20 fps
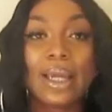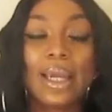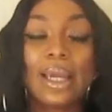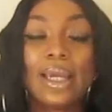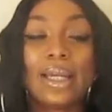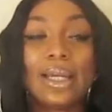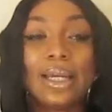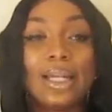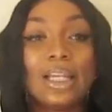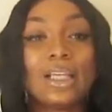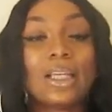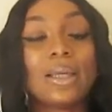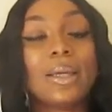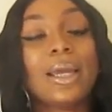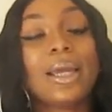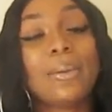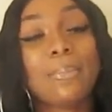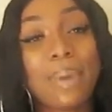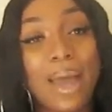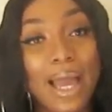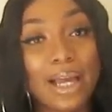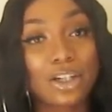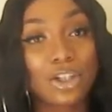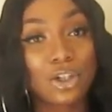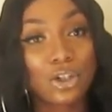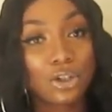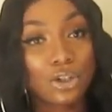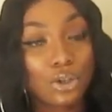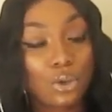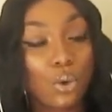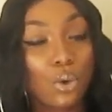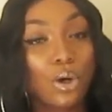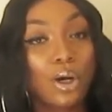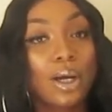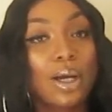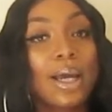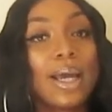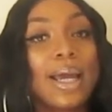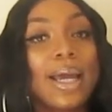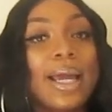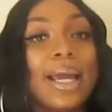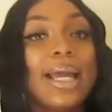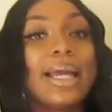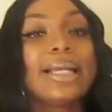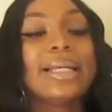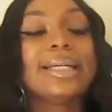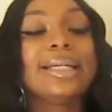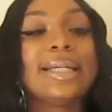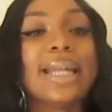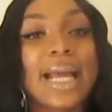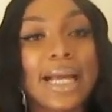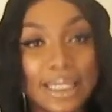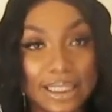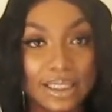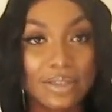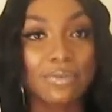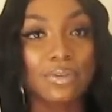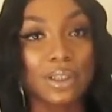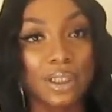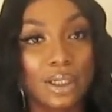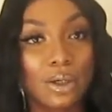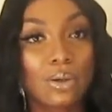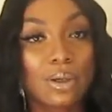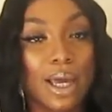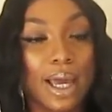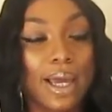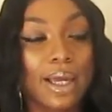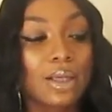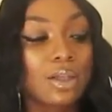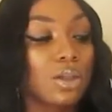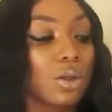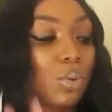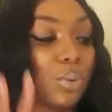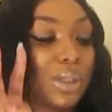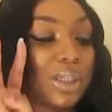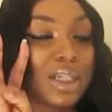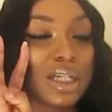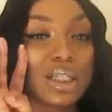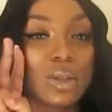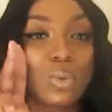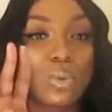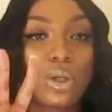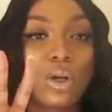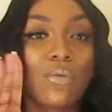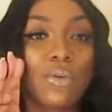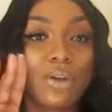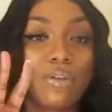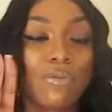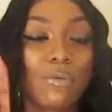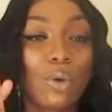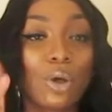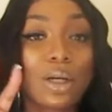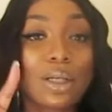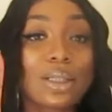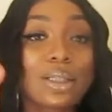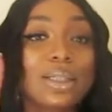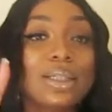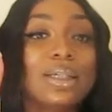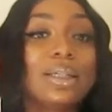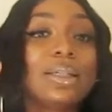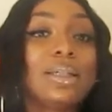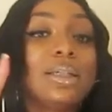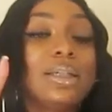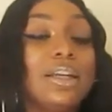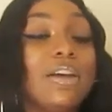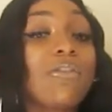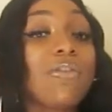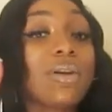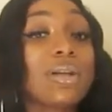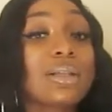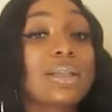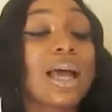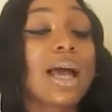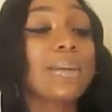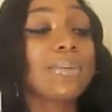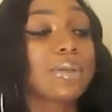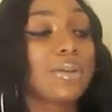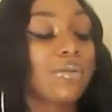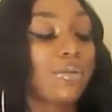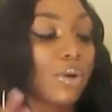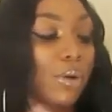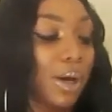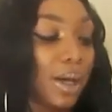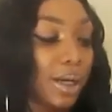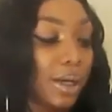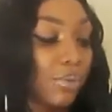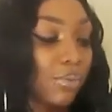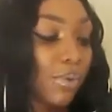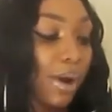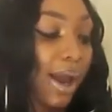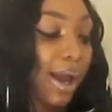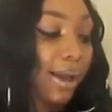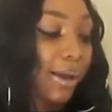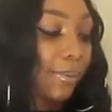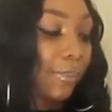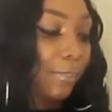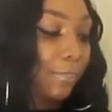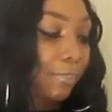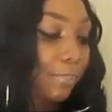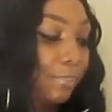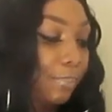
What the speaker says: And it impacts your score negatively, okay? So we just went over the 4 different types of credit, right?